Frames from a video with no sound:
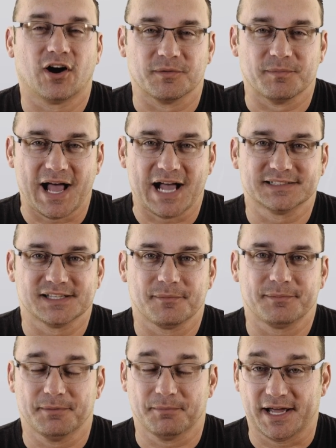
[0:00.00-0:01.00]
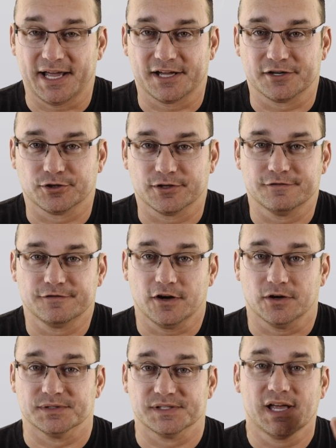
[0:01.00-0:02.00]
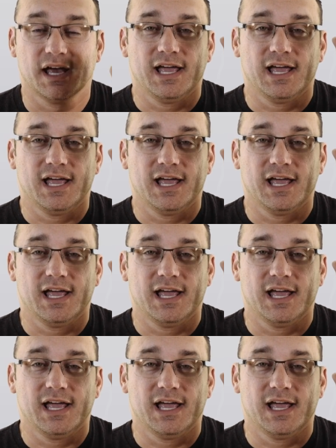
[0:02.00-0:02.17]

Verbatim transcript: are backed up in my Android phones.